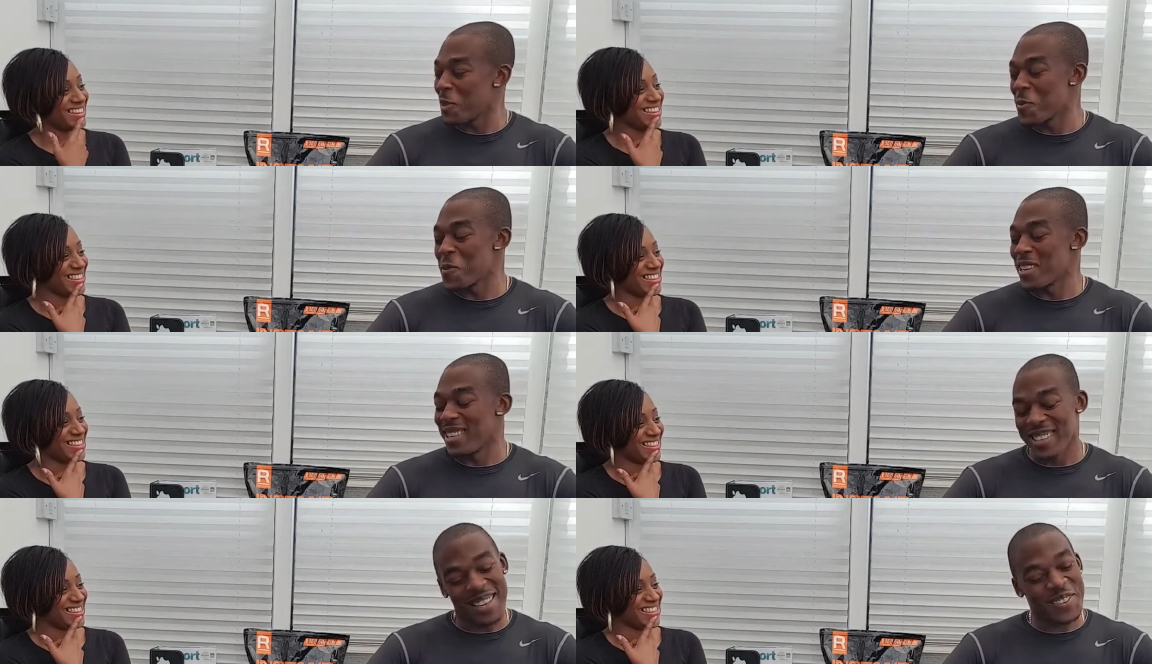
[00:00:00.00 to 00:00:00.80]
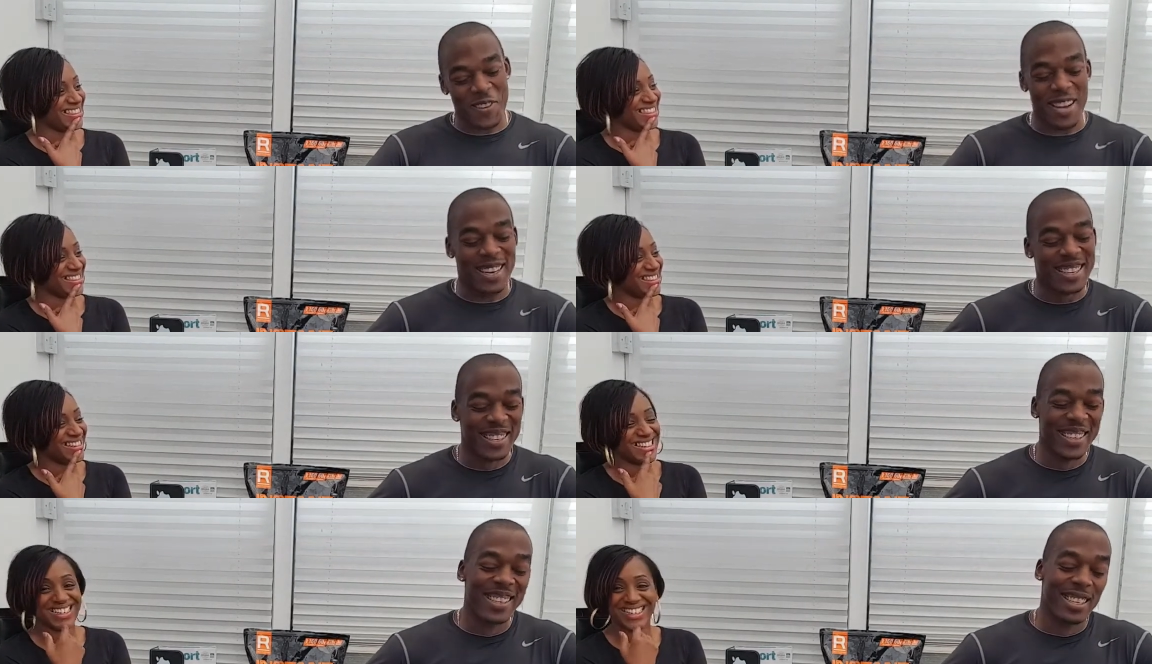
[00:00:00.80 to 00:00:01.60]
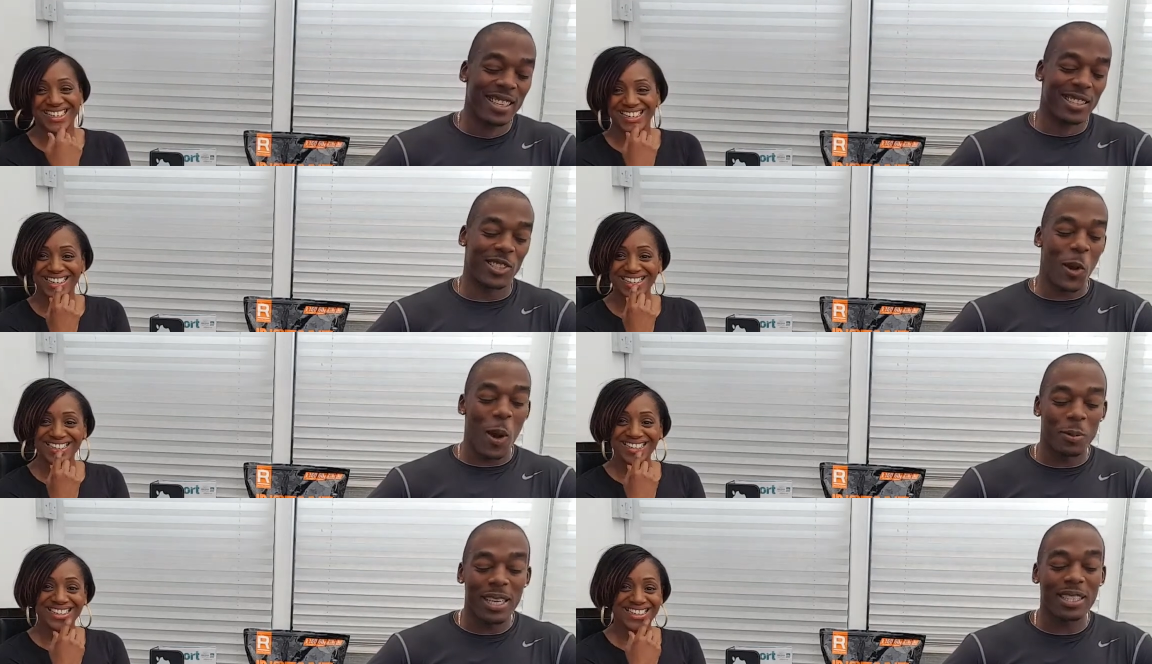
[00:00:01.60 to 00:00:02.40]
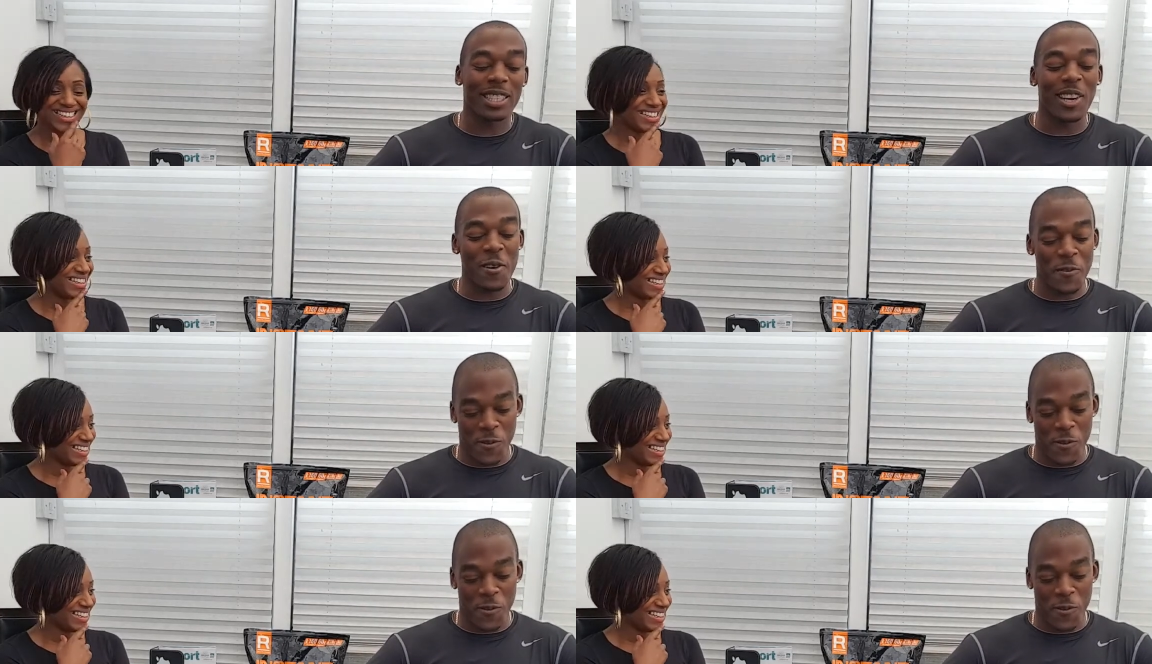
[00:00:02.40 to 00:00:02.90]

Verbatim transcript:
Speaker 1: Good friend. That's right. So I was actually going